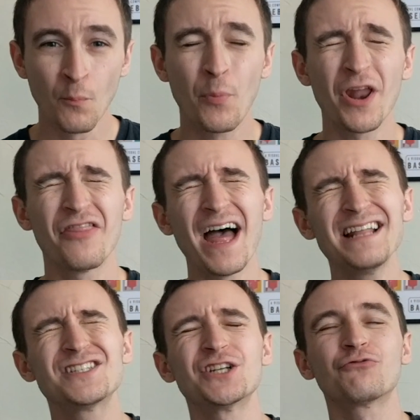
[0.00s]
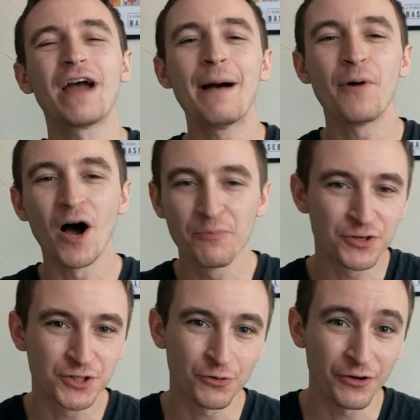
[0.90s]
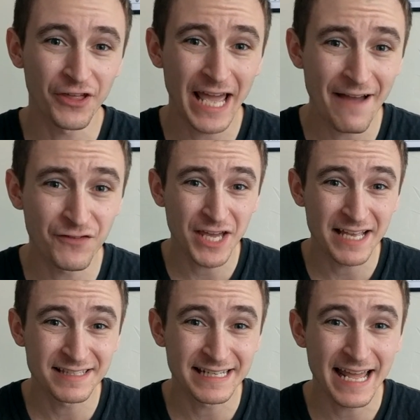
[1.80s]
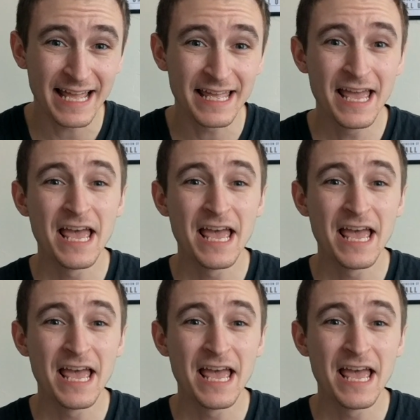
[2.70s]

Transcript: But that is going to wrap up the tutorial that I have guys today.